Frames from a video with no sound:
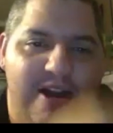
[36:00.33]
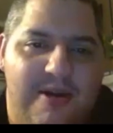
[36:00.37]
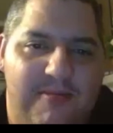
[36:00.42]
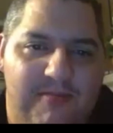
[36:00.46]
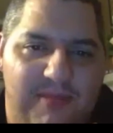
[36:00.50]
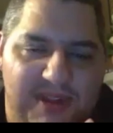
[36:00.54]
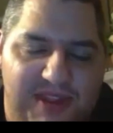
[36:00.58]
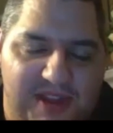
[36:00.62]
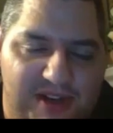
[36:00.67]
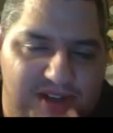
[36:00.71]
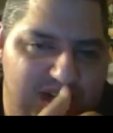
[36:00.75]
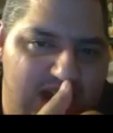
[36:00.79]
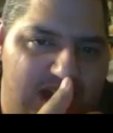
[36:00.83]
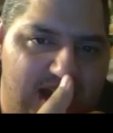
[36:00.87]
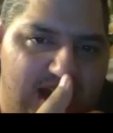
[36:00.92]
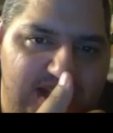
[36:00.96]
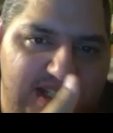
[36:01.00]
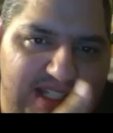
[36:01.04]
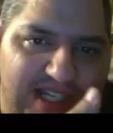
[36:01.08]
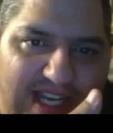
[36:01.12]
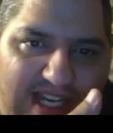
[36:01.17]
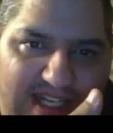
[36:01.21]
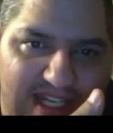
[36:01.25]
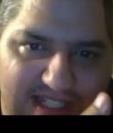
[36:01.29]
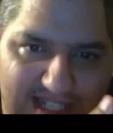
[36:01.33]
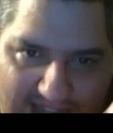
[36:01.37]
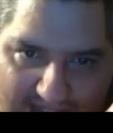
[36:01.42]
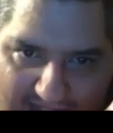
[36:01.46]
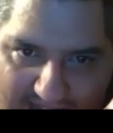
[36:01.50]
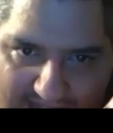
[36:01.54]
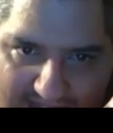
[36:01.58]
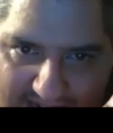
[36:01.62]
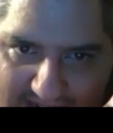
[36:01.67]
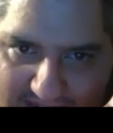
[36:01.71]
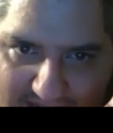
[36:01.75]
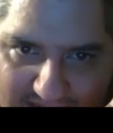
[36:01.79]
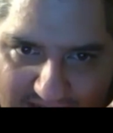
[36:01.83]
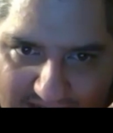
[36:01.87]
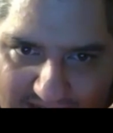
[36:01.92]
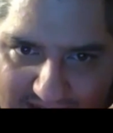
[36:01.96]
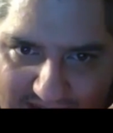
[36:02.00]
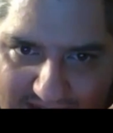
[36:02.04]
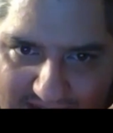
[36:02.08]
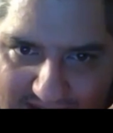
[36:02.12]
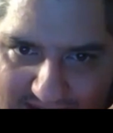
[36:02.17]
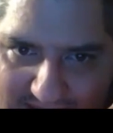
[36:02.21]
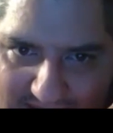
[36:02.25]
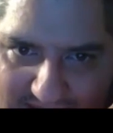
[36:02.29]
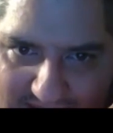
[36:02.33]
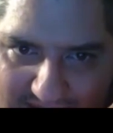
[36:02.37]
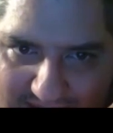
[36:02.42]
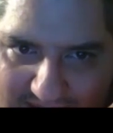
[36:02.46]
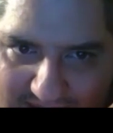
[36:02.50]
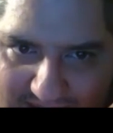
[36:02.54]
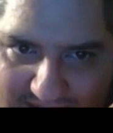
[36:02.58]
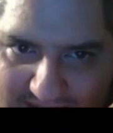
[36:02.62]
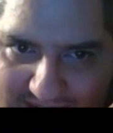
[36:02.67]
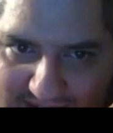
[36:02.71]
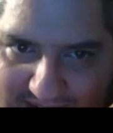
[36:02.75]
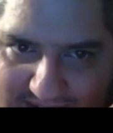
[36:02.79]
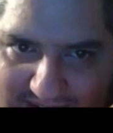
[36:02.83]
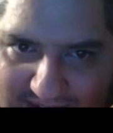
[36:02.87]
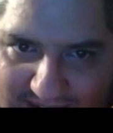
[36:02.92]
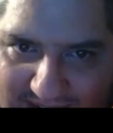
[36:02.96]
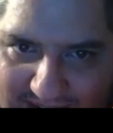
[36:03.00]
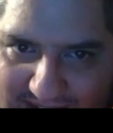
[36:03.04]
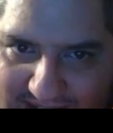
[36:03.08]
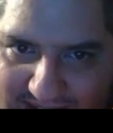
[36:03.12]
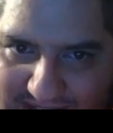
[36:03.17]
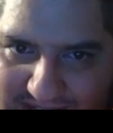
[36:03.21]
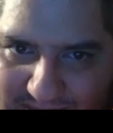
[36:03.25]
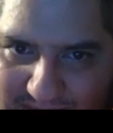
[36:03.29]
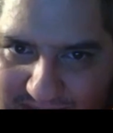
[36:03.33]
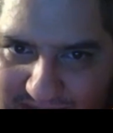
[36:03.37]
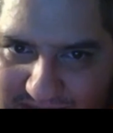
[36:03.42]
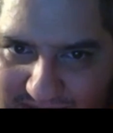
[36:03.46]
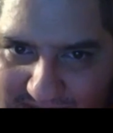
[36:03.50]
but their tongues get tied to each